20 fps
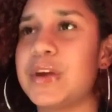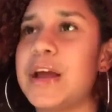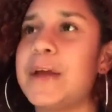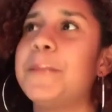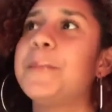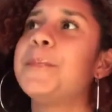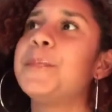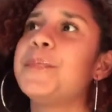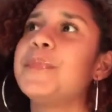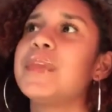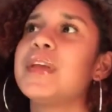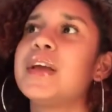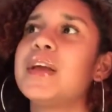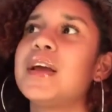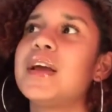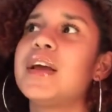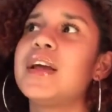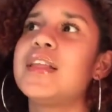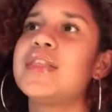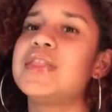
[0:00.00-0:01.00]
right?
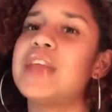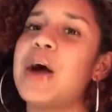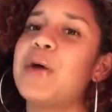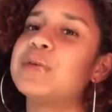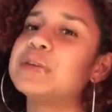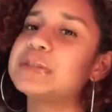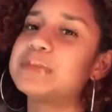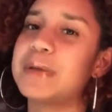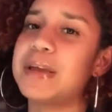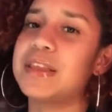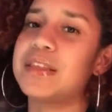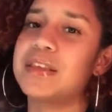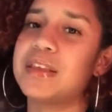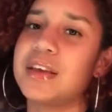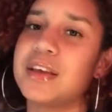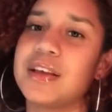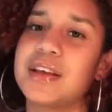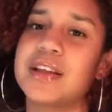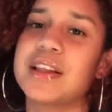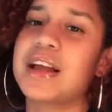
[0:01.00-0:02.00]
That was my
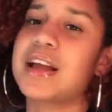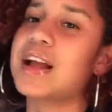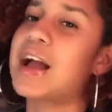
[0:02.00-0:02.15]
thing.